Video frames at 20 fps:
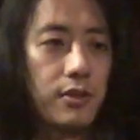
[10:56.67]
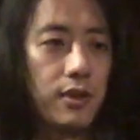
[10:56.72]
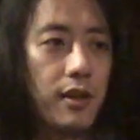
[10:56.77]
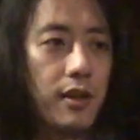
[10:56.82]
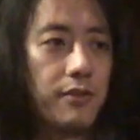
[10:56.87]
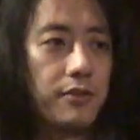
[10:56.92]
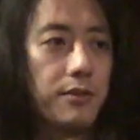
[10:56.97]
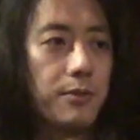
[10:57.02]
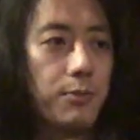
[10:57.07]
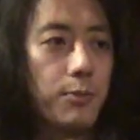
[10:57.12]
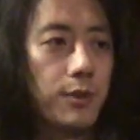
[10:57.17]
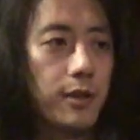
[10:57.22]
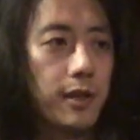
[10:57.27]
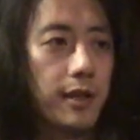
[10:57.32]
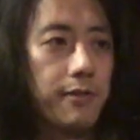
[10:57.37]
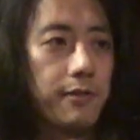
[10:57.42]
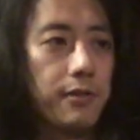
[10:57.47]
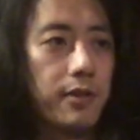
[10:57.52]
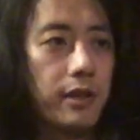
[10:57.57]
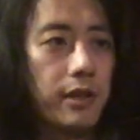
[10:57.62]
I have some work
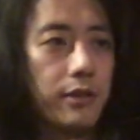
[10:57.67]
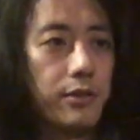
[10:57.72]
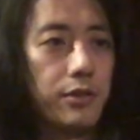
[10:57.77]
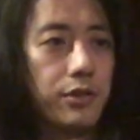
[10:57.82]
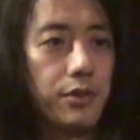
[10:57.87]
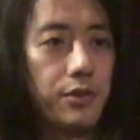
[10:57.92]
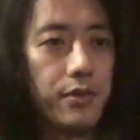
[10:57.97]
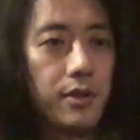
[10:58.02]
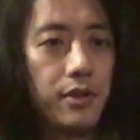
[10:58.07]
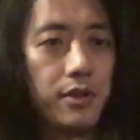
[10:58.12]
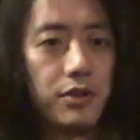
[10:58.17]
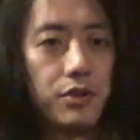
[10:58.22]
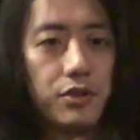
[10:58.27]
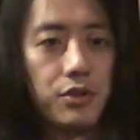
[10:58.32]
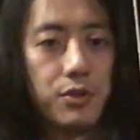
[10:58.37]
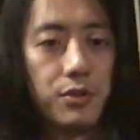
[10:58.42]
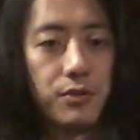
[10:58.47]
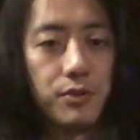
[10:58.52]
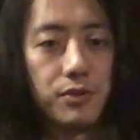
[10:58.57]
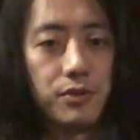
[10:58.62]
after that to do there too.